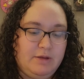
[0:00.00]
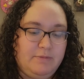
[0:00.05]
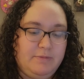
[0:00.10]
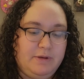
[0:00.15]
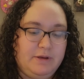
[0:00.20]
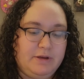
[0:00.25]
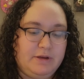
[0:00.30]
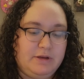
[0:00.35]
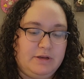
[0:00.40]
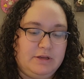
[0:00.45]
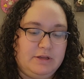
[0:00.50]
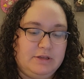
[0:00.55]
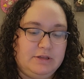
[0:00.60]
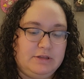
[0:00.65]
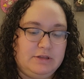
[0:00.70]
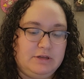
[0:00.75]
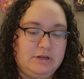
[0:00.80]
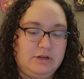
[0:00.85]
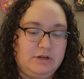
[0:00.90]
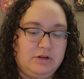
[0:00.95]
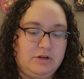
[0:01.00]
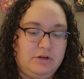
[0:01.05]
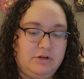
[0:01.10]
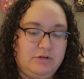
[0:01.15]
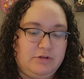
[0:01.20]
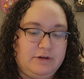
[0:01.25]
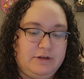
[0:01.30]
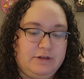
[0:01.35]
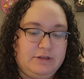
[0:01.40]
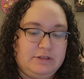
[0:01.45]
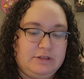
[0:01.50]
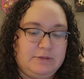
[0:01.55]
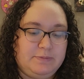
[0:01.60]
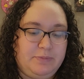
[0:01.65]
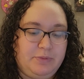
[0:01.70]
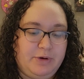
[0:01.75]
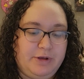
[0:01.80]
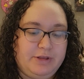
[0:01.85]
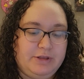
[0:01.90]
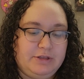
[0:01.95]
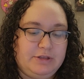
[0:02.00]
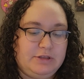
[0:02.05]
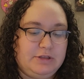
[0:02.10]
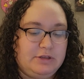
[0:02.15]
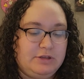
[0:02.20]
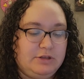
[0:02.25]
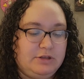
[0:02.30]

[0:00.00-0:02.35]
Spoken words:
because Nicole does sprints